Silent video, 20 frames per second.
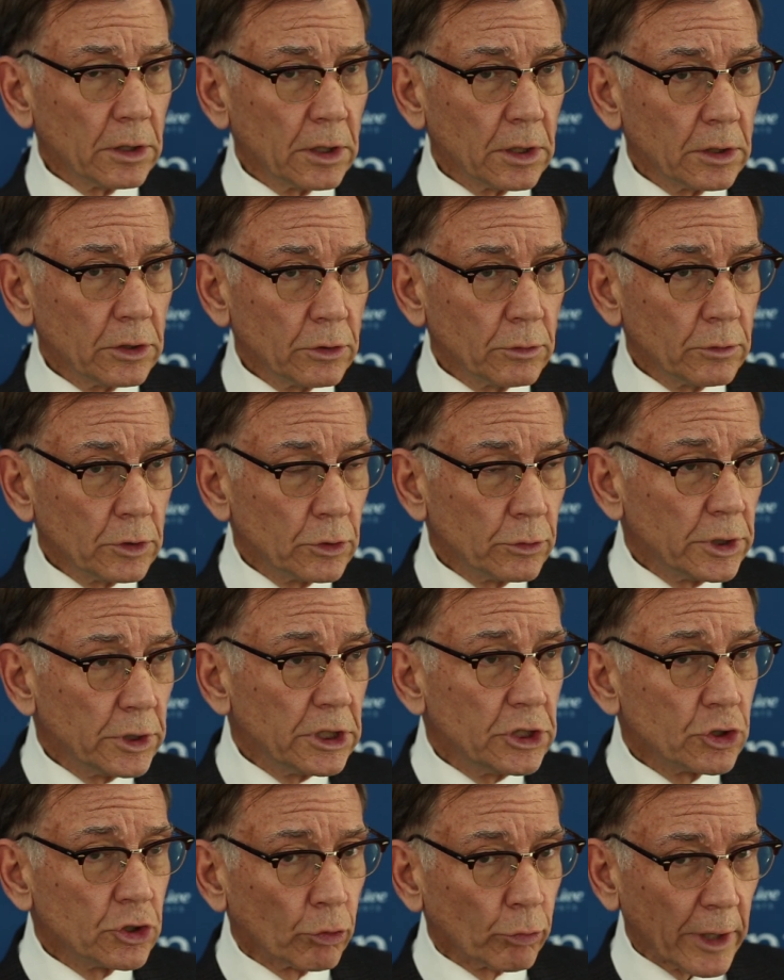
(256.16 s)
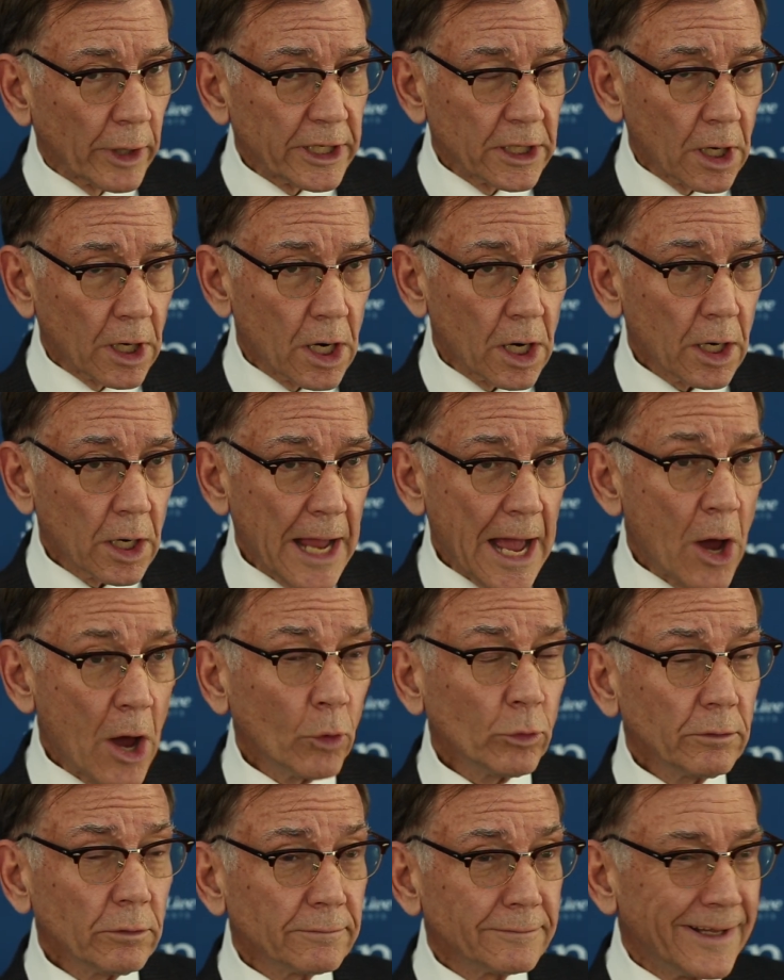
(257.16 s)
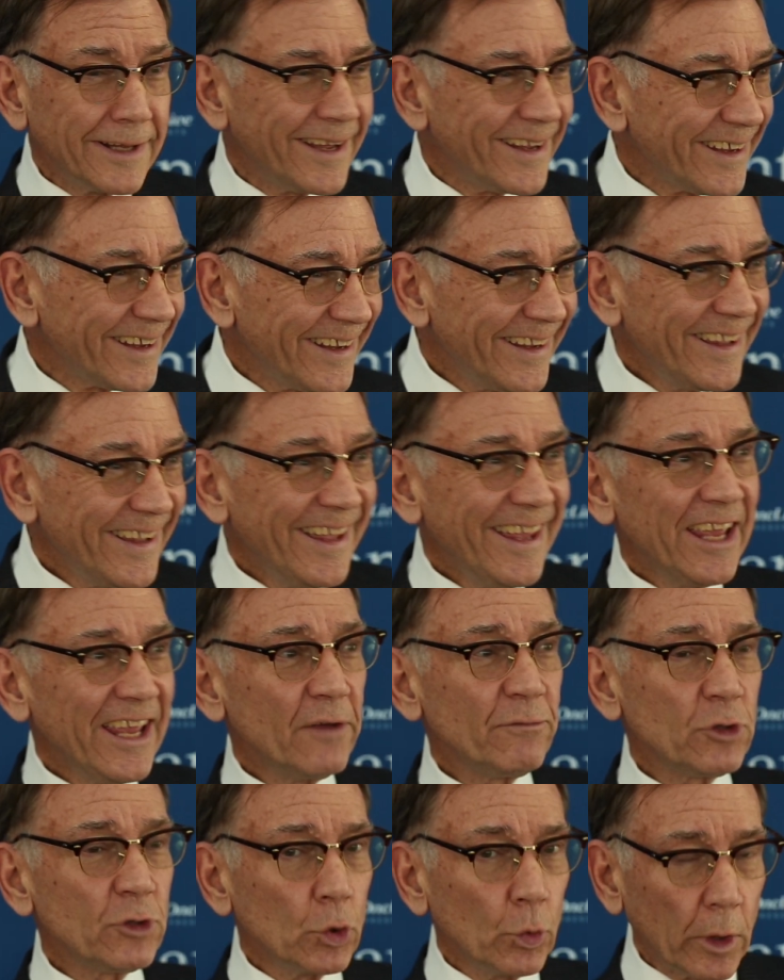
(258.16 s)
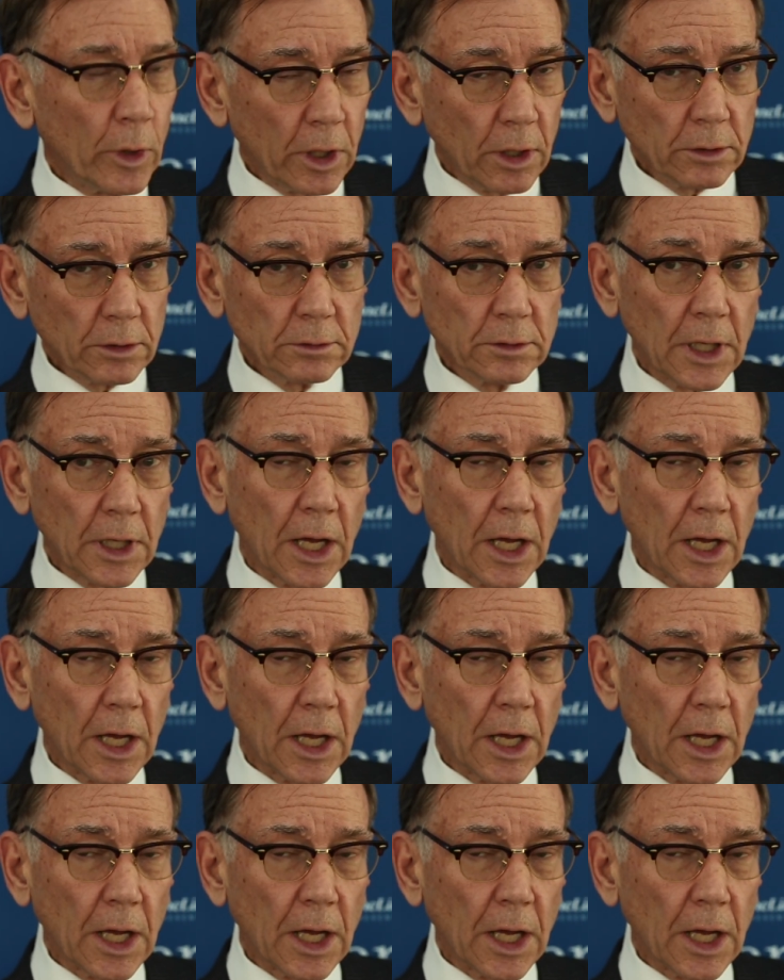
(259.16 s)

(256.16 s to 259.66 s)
you need your radar out, if you will.